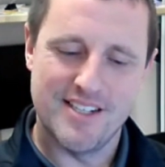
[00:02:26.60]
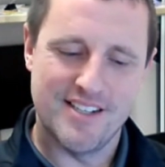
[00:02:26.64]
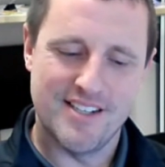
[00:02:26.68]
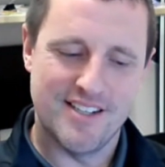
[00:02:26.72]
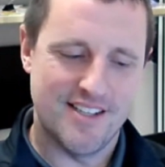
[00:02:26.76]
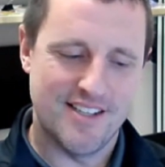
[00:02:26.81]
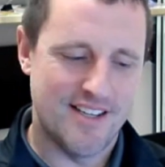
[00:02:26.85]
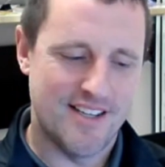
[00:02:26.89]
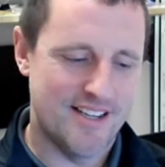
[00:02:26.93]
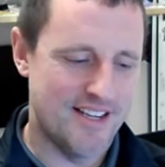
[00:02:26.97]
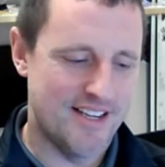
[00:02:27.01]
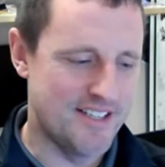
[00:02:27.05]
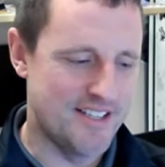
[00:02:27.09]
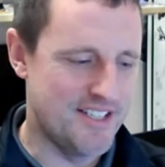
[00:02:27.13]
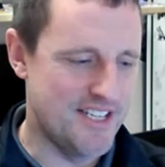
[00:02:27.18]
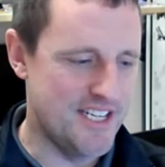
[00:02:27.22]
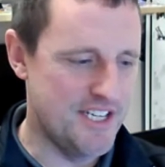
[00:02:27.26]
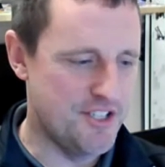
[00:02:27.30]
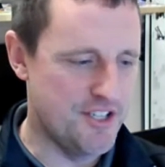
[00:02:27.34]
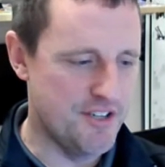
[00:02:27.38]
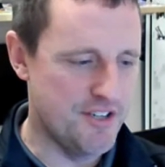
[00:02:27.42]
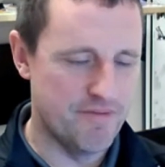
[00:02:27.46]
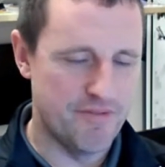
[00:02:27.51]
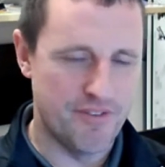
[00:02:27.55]
a
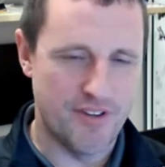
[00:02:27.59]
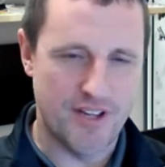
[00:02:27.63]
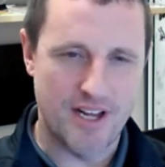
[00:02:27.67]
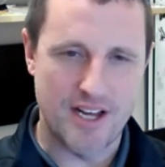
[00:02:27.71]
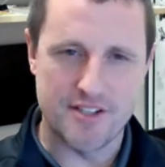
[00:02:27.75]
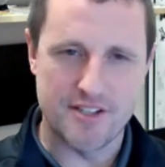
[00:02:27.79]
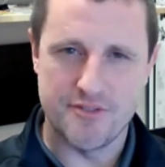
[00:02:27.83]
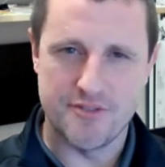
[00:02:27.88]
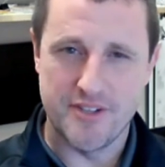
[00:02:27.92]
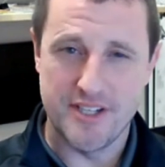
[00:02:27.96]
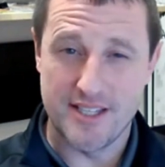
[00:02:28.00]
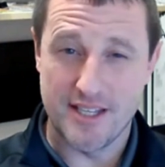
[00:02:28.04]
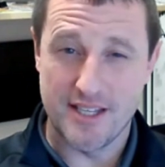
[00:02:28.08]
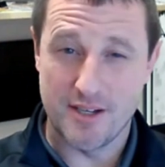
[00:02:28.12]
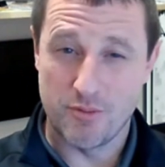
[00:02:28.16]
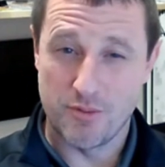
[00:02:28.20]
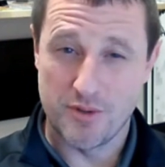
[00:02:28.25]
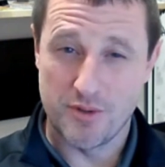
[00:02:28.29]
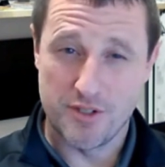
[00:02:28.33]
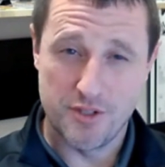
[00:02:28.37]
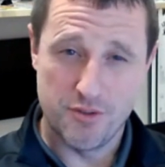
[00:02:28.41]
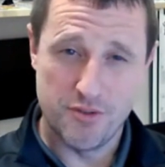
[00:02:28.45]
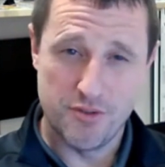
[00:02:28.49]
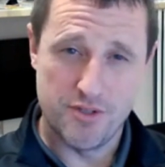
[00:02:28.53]
teaching philosophy that
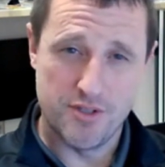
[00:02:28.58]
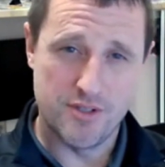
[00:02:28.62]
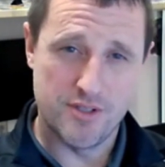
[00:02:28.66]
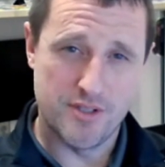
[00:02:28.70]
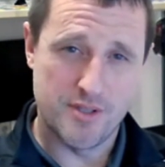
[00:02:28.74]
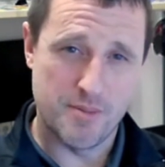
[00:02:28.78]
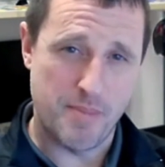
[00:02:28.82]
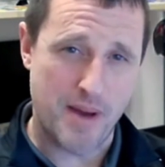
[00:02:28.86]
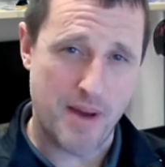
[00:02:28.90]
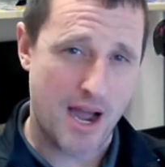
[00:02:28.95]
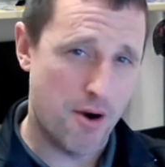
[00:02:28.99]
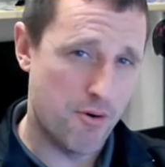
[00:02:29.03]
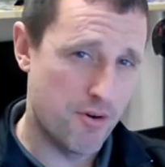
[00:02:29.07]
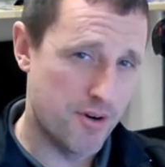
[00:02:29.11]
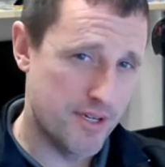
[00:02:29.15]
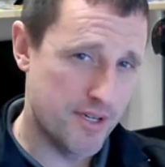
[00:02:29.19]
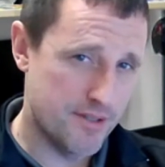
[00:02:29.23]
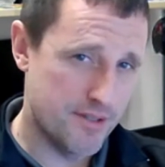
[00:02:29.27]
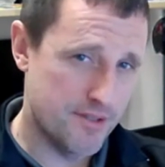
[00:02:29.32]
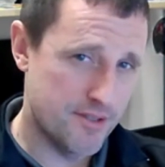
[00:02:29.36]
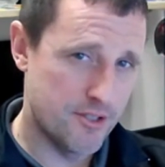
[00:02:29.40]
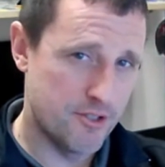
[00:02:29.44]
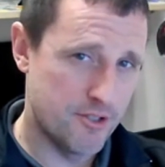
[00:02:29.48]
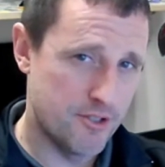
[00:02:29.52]
reduces the power
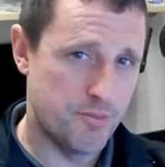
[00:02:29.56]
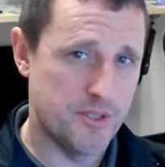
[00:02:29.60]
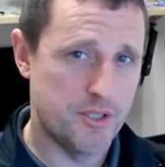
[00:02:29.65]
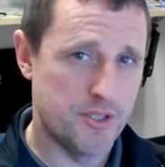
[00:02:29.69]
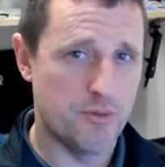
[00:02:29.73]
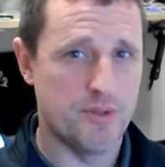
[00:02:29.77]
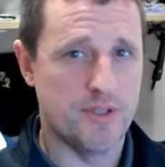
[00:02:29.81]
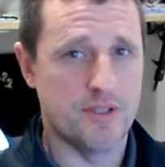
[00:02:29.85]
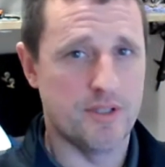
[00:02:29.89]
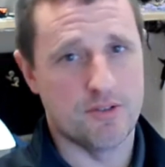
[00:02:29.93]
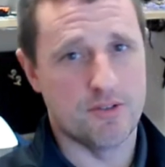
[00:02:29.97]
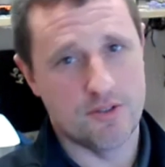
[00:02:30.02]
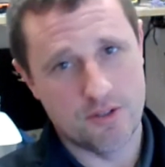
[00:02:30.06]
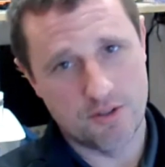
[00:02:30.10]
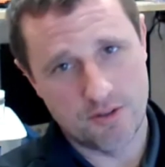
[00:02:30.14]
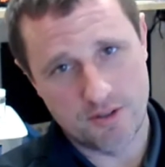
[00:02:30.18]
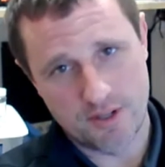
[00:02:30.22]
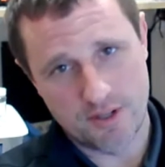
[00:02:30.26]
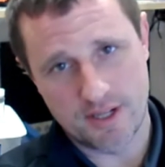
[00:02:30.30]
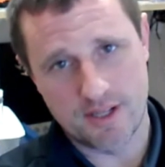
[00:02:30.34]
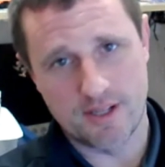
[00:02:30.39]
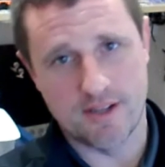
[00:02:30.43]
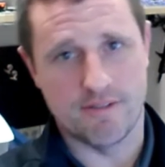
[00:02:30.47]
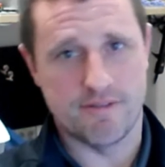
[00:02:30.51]
distance between the
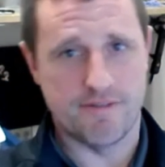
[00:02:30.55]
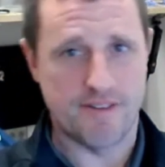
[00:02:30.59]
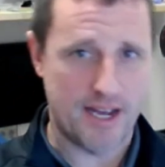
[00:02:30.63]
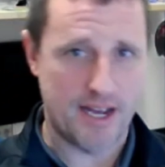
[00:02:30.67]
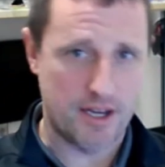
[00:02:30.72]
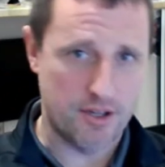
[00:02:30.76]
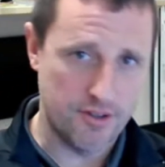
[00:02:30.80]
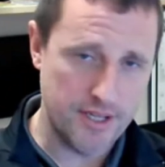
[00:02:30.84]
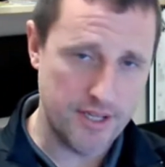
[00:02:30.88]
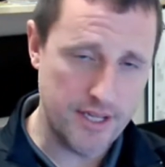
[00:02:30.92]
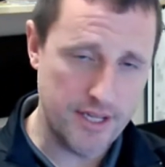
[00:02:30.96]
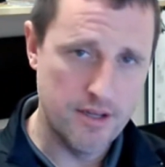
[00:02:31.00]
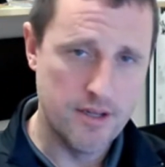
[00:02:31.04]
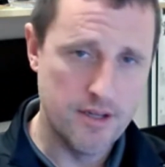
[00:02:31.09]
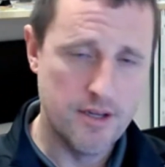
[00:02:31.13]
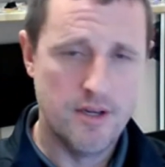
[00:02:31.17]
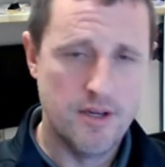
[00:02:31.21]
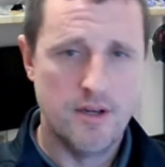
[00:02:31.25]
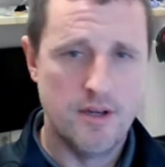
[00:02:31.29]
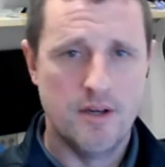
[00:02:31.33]
student and the faculty,